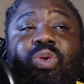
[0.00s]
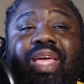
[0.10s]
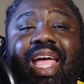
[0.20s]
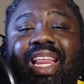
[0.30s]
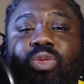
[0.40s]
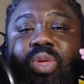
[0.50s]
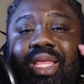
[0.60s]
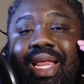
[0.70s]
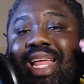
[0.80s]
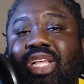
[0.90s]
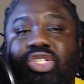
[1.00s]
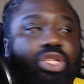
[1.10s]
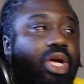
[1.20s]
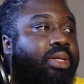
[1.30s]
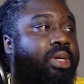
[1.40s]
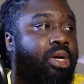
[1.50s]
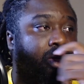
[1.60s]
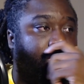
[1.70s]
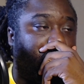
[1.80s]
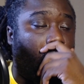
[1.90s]
gain it within an instant.
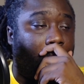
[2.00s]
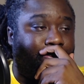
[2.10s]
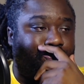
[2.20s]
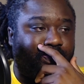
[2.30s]
So